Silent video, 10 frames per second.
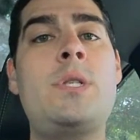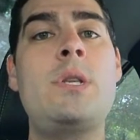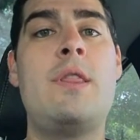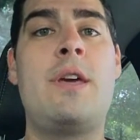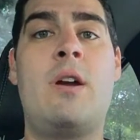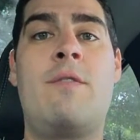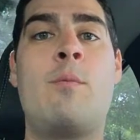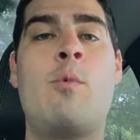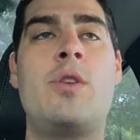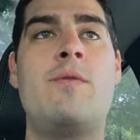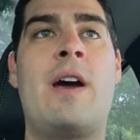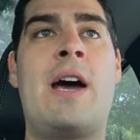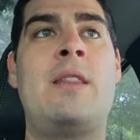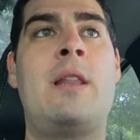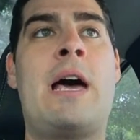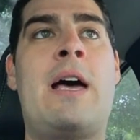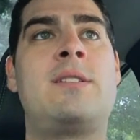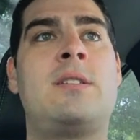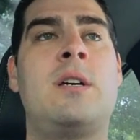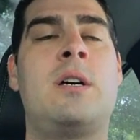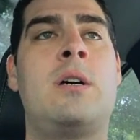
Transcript: there from what you've had the last